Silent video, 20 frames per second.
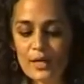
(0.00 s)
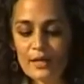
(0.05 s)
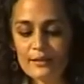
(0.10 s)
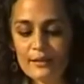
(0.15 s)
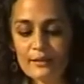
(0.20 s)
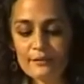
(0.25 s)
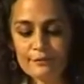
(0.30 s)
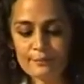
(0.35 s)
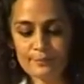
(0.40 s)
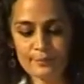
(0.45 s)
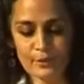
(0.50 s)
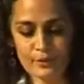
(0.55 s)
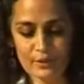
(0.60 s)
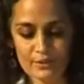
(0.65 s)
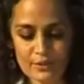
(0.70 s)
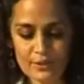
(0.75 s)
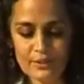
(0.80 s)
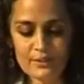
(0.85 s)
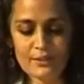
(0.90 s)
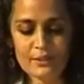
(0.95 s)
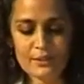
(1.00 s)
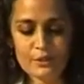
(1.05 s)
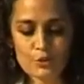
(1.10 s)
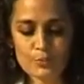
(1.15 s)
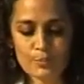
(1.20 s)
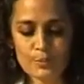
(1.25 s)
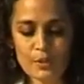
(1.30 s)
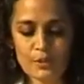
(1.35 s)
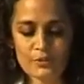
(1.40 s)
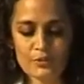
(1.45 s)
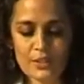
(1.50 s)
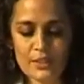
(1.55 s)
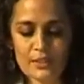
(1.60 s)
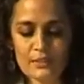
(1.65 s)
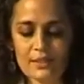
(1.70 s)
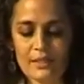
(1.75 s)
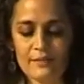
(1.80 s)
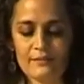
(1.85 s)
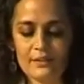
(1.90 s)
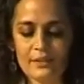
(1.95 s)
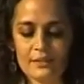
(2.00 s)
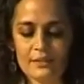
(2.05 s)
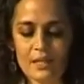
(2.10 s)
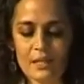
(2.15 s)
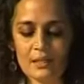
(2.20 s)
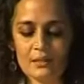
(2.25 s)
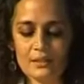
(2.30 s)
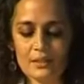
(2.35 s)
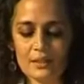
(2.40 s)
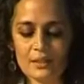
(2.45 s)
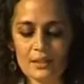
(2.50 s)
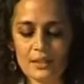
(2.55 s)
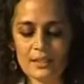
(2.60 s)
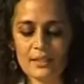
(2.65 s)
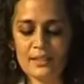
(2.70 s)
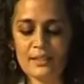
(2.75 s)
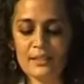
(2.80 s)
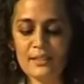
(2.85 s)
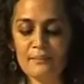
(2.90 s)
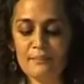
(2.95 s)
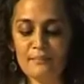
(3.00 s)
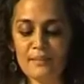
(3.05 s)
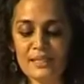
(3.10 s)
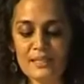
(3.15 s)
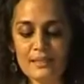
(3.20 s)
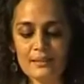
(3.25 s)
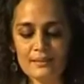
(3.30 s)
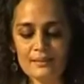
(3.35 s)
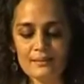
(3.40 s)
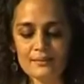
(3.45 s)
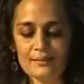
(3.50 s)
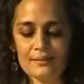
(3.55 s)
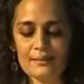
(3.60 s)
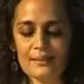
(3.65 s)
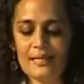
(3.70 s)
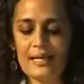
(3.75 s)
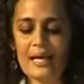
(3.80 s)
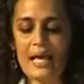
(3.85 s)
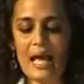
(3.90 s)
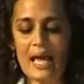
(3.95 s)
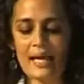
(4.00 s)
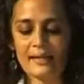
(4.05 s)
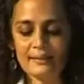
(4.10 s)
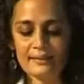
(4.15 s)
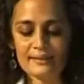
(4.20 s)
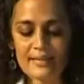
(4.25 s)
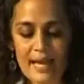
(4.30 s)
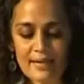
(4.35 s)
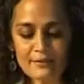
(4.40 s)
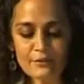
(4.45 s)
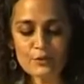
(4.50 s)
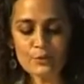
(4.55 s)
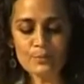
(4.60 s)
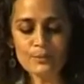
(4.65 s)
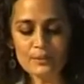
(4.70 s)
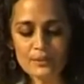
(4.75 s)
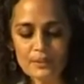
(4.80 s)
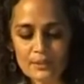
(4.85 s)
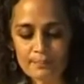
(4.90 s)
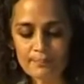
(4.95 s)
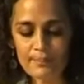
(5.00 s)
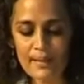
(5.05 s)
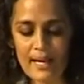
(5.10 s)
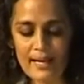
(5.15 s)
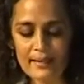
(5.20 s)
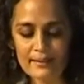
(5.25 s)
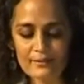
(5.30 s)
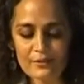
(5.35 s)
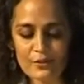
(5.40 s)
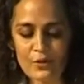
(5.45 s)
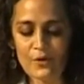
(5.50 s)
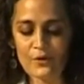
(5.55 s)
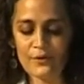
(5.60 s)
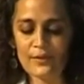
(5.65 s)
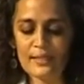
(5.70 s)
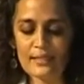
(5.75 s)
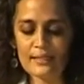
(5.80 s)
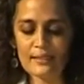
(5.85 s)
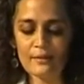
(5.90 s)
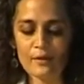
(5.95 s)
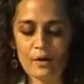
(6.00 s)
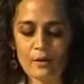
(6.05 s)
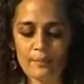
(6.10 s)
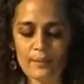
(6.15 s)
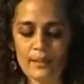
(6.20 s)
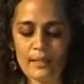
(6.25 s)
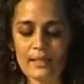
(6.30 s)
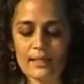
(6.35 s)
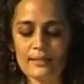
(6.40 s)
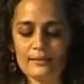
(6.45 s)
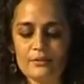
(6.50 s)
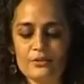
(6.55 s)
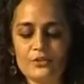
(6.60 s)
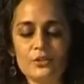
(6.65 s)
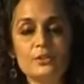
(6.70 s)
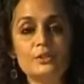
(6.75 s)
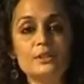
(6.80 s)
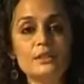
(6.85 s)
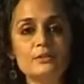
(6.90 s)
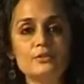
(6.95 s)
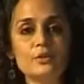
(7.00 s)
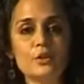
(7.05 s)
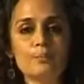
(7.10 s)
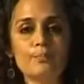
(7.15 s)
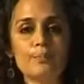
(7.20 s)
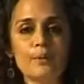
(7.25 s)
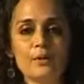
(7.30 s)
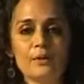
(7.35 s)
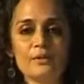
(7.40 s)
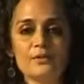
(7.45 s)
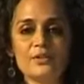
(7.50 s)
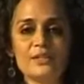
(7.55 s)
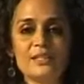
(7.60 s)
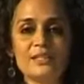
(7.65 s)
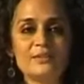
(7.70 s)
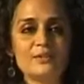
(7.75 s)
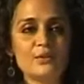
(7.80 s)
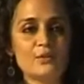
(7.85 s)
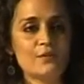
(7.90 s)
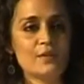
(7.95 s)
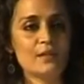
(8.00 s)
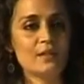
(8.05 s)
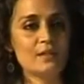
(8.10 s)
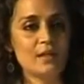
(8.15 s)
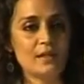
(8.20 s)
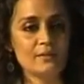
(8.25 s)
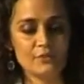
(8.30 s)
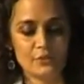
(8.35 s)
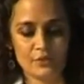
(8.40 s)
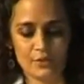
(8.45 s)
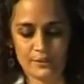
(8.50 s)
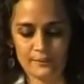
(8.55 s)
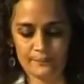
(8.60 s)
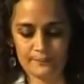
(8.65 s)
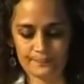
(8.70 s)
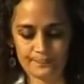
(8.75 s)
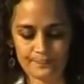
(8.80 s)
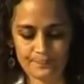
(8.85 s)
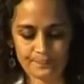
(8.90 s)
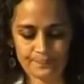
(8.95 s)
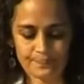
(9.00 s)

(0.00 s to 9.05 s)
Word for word: ORF research projects have resulted in an immediate and tangible impact on economic and strategic policies of the country.